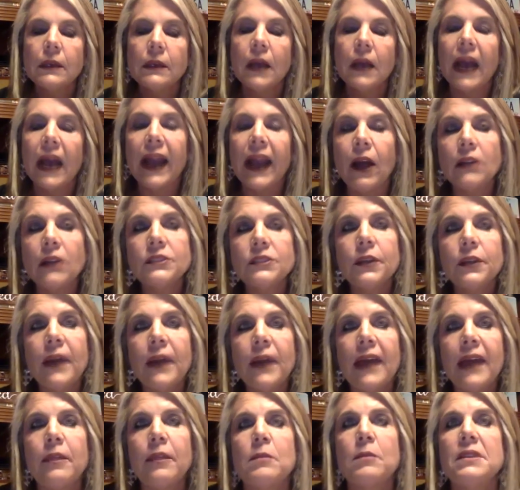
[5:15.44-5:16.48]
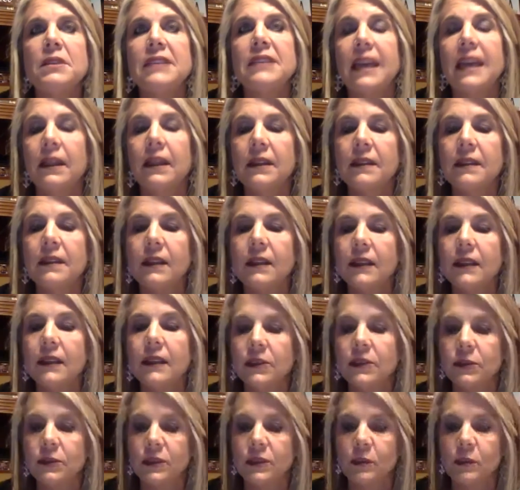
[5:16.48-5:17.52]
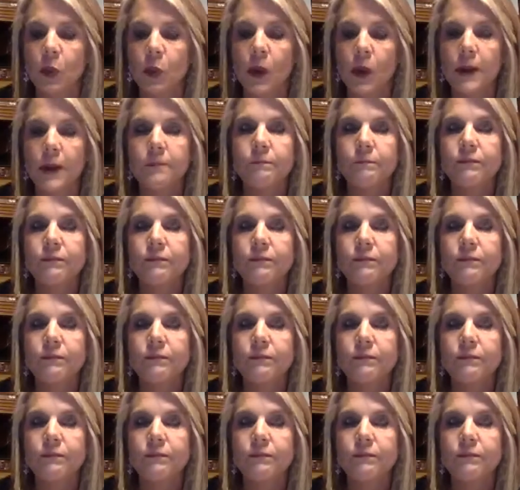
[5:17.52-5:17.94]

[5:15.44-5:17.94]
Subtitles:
I also had the mentality that less was more.